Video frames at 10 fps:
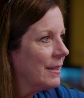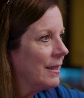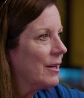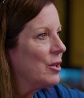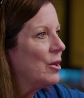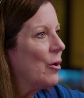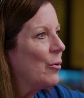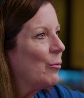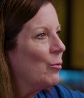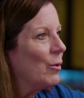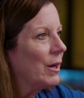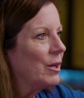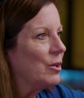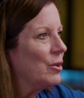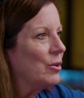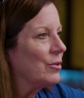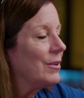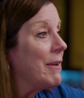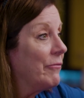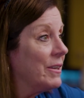Your
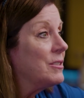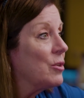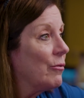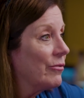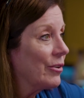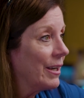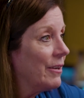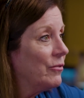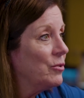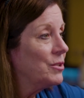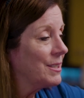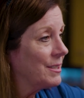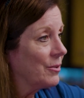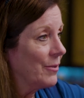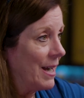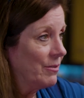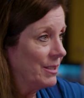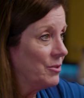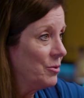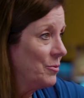life is over if you just sit around and
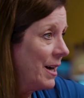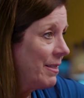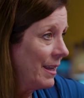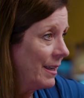do nothing.